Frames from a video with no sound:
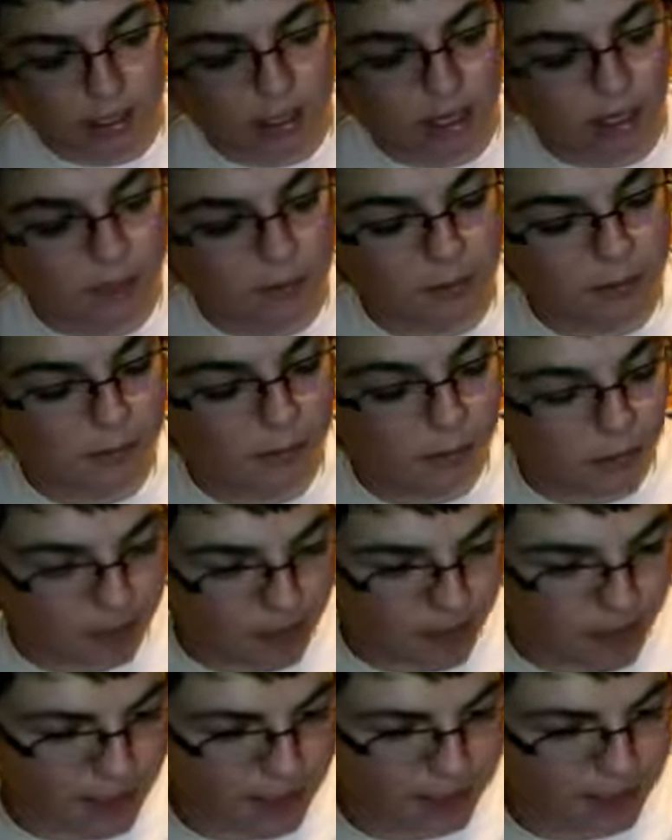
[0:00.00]
Um,
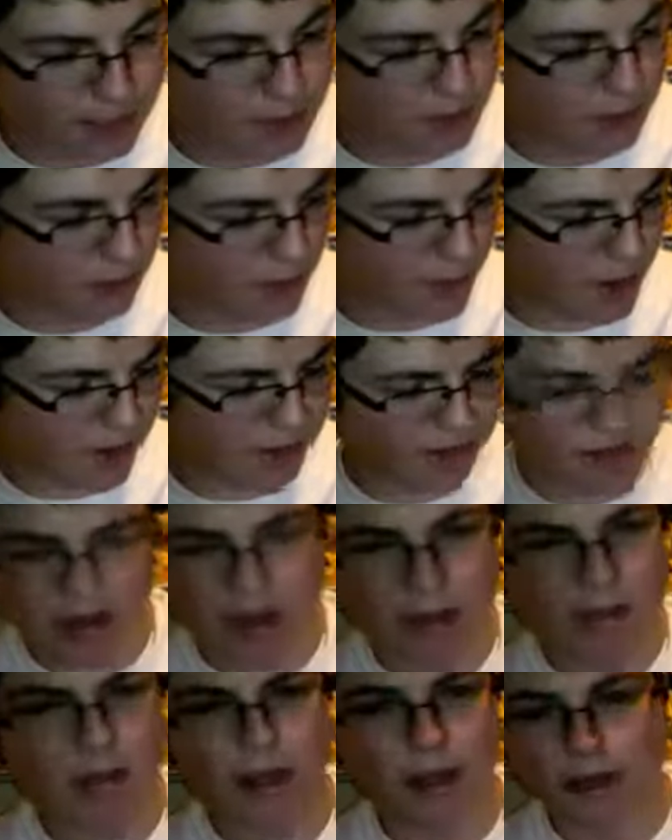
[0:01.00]
it's sort of about
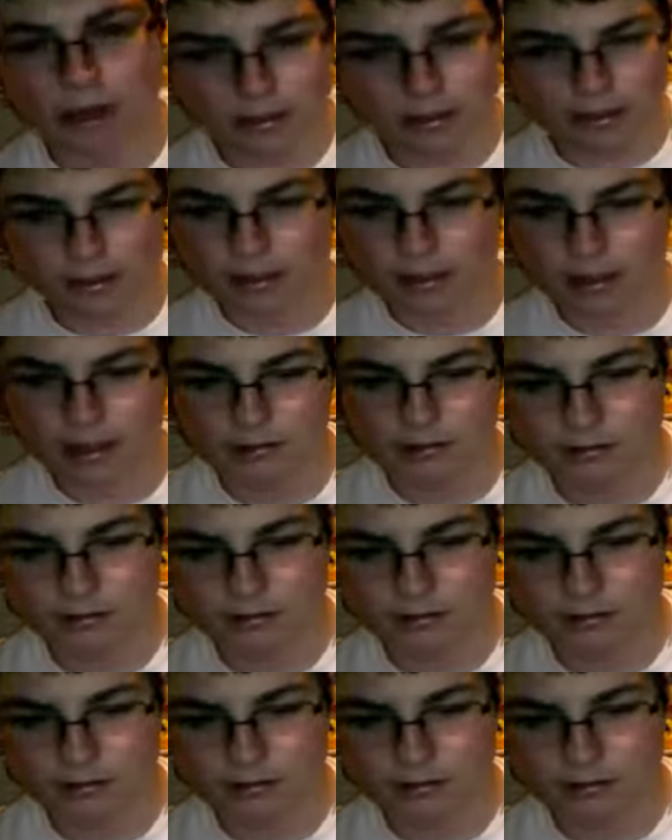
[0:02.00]
vampires and